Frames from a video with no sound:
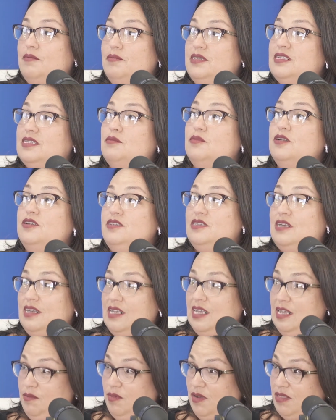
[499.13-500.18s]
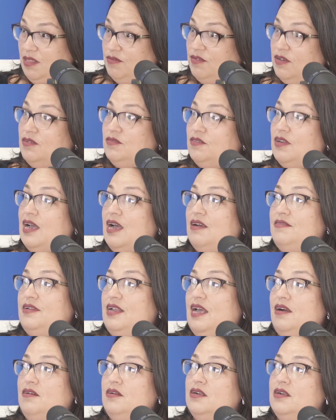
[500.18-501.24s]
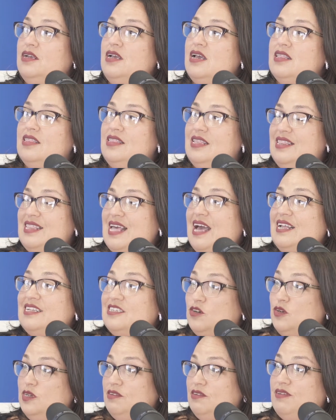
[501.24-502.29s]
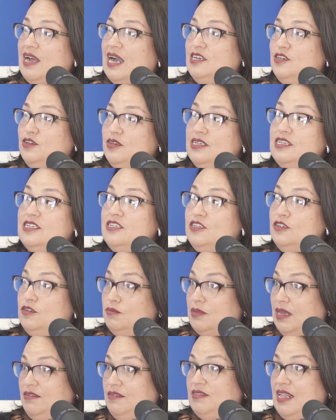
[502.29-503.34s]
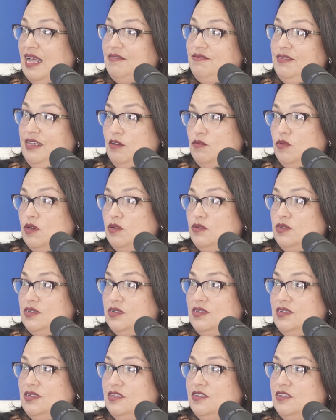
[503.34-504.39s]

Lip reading: Is someone who's going to keep me on the phone for half an hour, and that's going to factor into my flat fee quote.